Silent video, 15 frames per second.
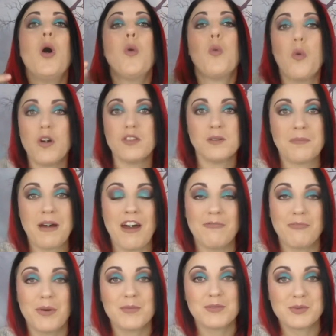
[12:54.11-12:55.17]
what the bath
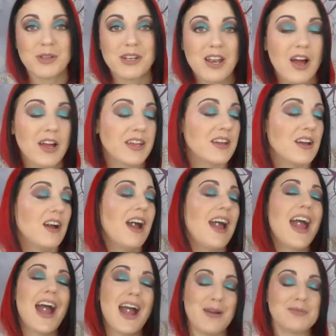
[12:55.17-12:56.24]
bombs were like. I
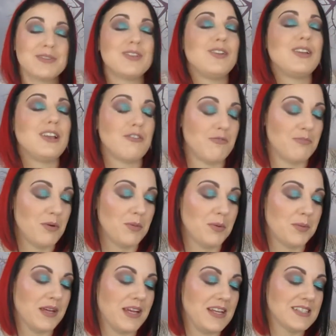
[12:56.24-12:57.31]
absolutely love
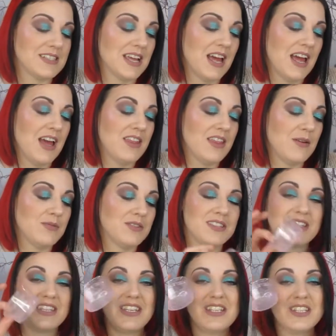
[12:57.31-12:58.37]
Bubblebees. There was
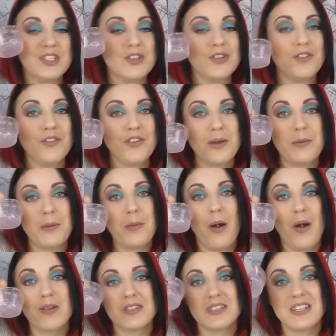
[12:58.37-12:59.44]
these two freebie pots